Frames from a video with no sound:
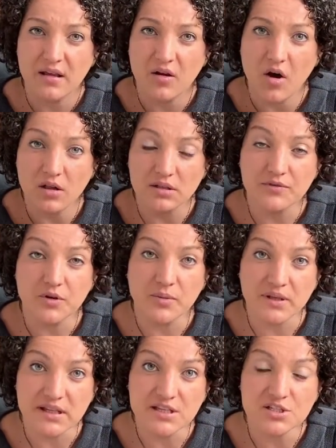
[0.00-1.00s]
all of your
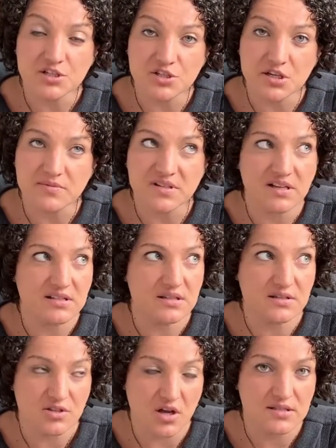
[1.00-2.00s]
relationships, and it's
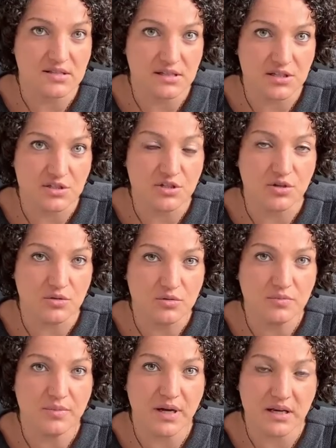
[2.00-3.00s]
exhausting to do,
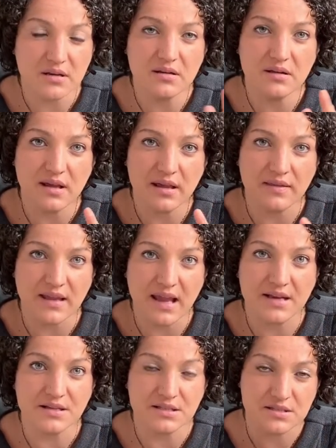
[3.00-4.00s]
but in the
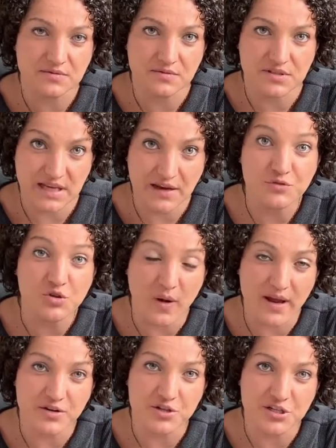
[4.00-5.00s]
end it saves you
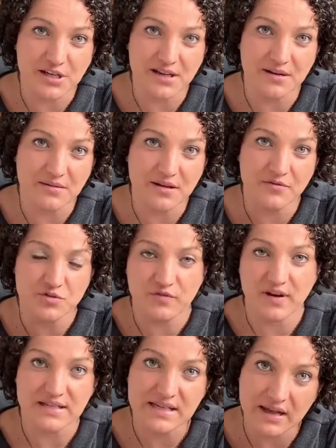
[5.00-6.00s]
energy and gives you
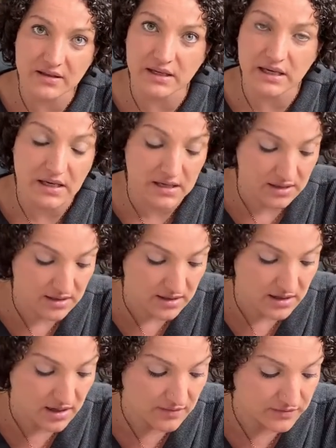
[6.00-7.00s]
vitality
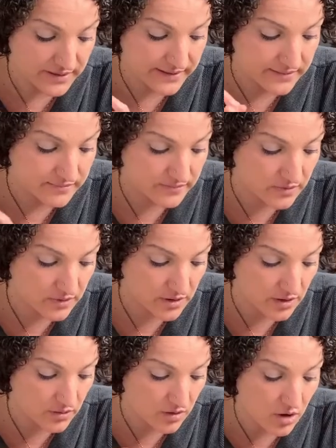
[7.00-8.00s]
of like, you
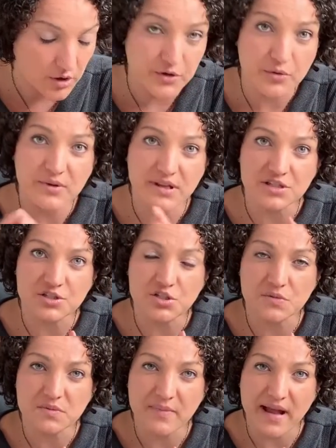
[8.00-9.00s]
know, are your
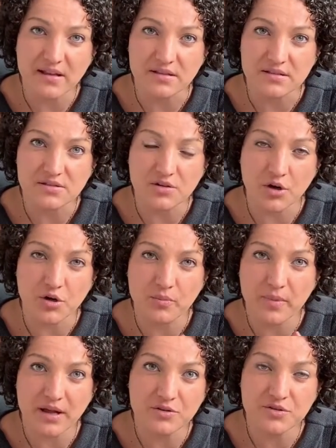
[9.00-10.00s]
relationships balanced? Are your
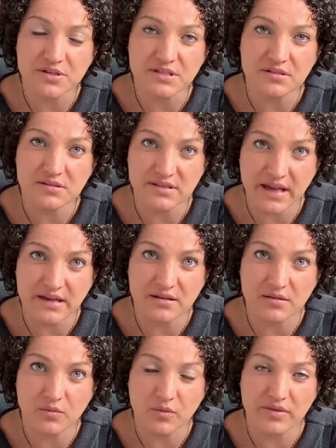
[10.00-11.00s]
boundaries
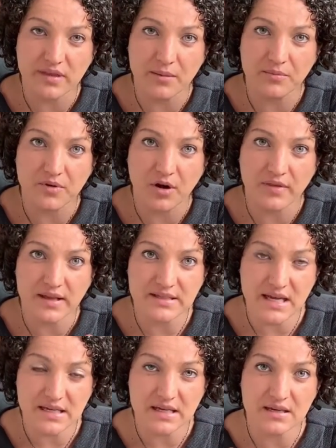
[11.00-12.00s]
set with them? Are they
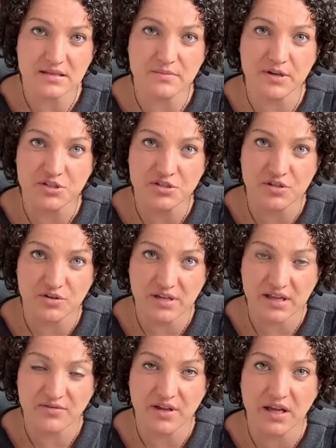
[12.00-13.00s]
taking as much as they're
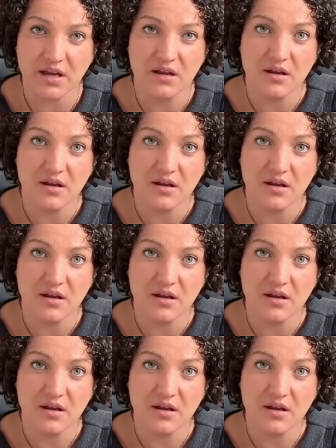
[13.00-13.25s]
giving?